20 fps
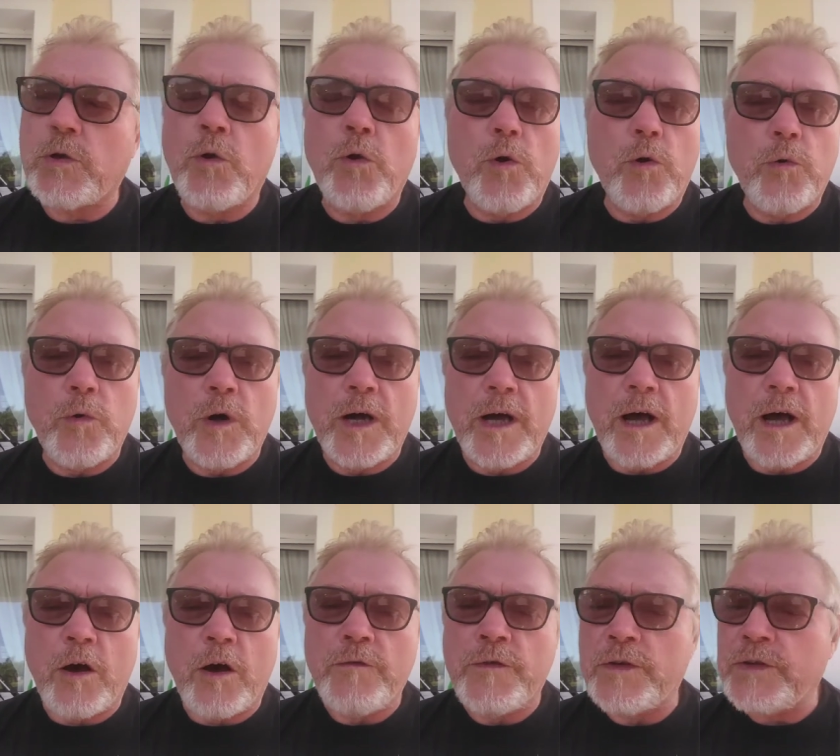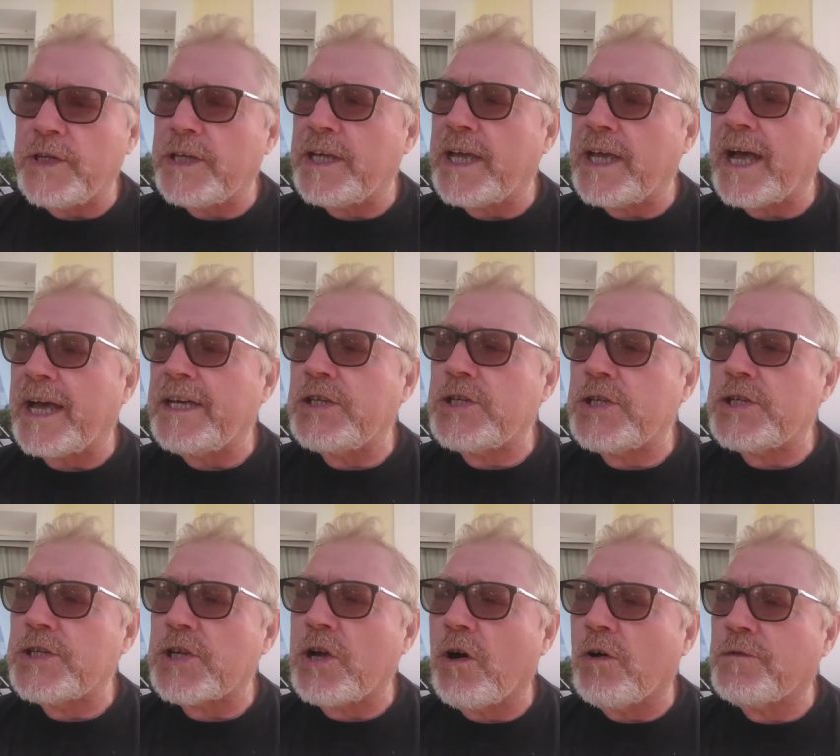or were over the
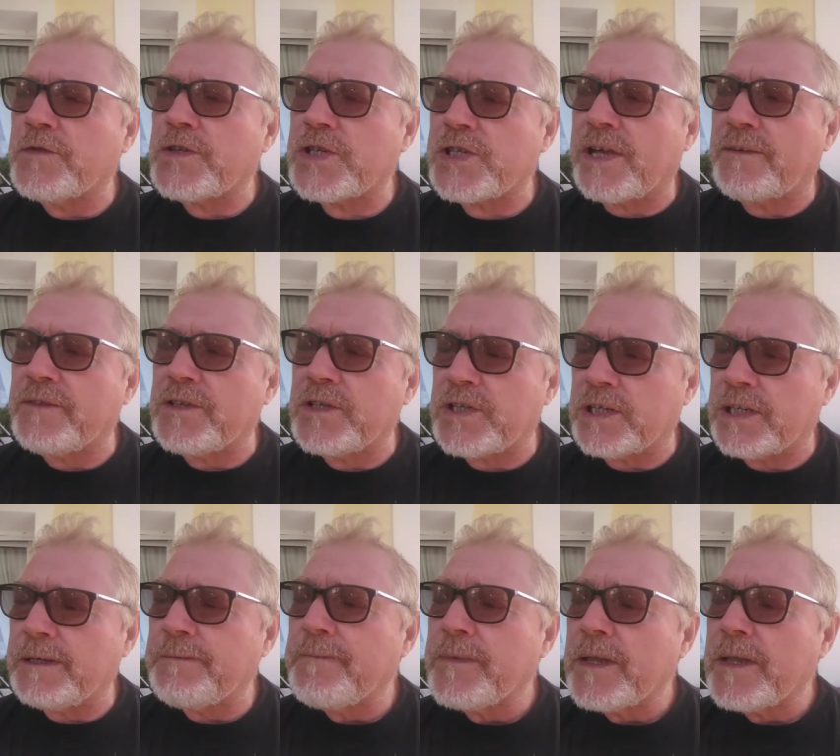ages of 70.